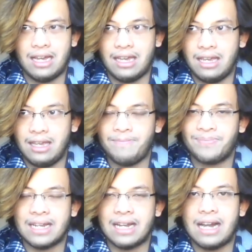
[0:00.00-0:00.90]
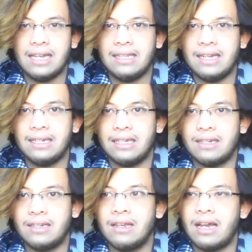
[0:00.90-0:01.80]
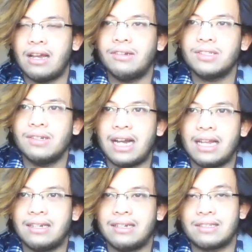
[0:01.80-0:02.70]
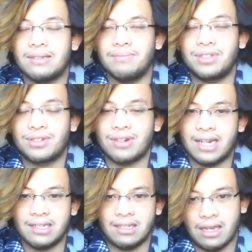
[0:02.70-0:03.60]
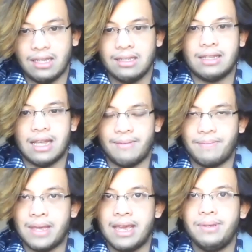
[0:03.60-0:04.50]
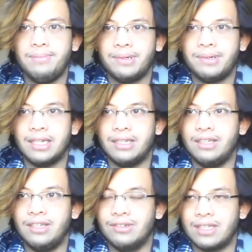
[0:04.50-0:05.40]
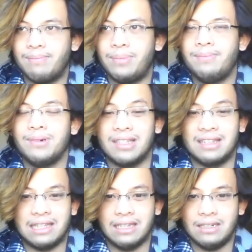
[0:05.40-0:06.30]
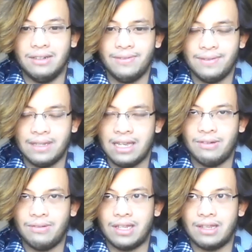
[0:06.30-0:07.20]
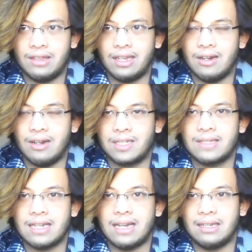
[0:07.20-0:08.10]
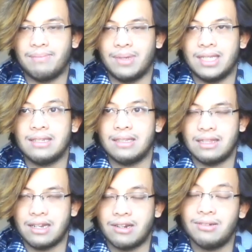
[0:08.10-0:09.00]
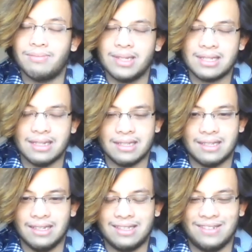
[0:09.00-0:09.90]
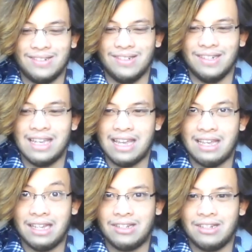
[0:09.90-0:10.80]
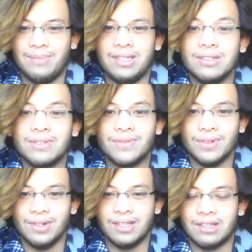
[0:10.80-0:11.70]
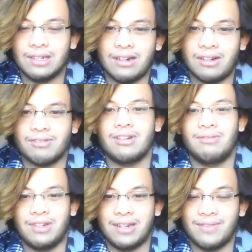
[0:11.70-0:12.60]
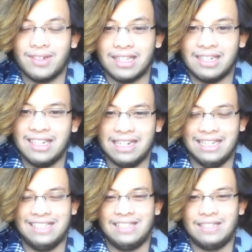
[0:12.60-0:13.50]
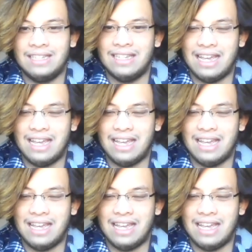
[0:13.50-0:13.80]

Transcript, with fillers: I highlighted, I also highlighted some strategies that people can use and people can think of when they are starting business, their own businesses. So it could be useful in the long run whenever they need it.